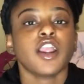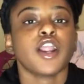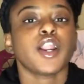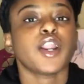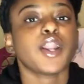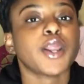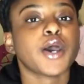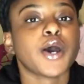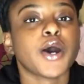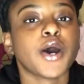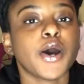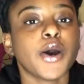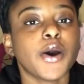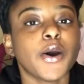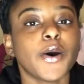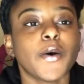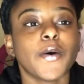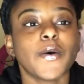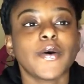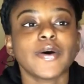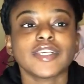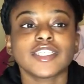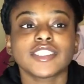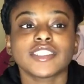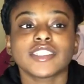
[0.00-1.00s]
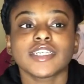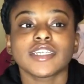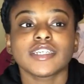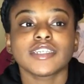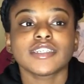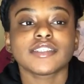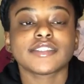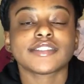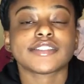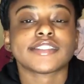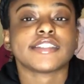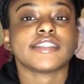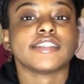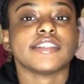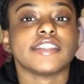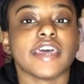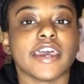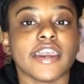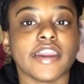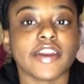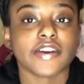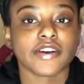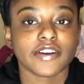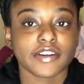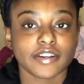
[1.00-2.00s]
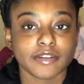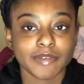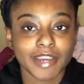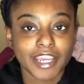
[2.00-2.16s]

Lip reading: No, it's just there.